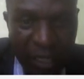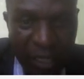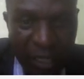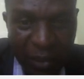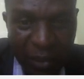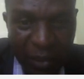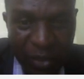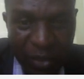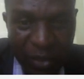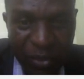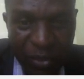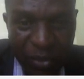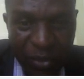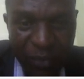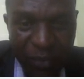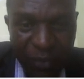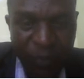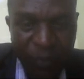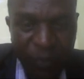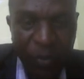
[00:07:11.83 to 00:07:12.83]
our stream.
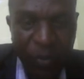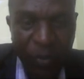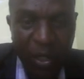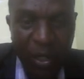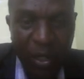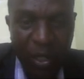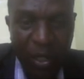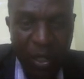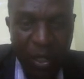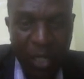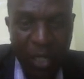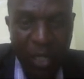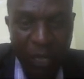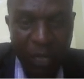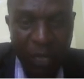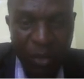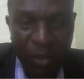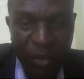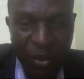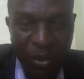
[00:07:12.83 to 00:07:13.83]
Then
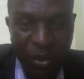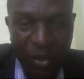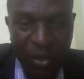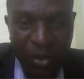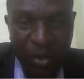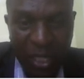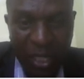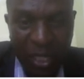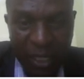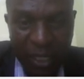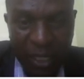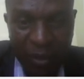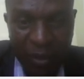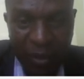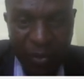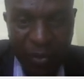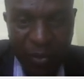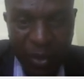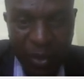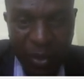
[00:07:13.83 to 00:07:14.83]
period 6 or
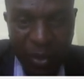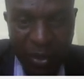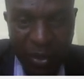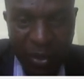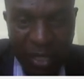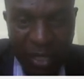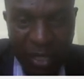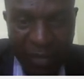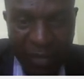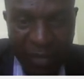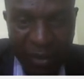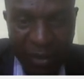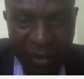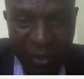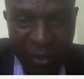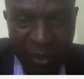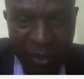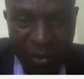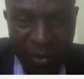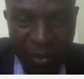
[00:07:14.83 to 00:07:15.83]
period 7, but
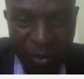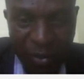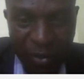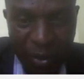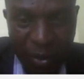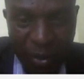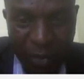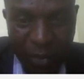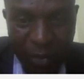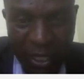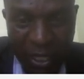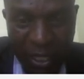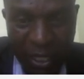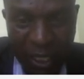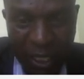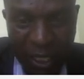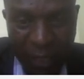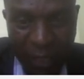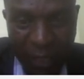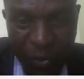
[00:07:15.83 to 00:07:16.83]
in my case
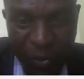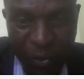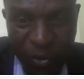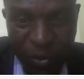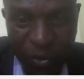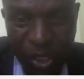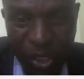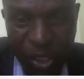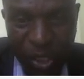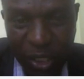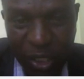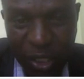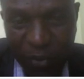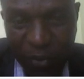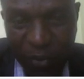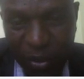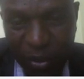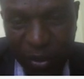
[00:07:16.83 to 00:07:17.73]
I'm going to teach in period